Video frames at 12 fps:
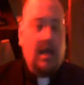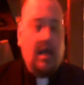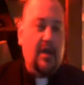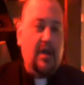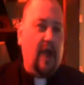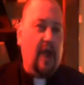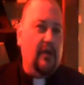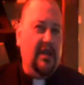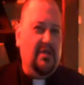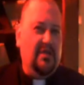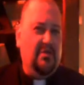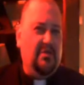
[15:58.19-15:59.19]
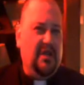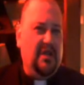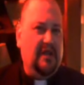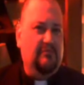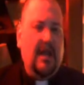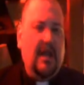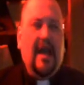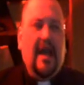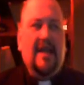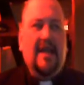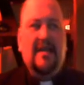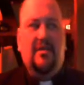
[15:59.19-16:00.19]
Not really cool, huh?
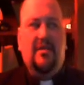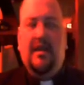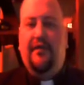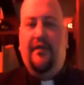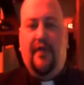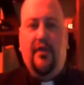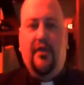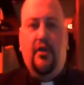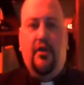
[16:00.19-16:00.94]
It doesn't really fill you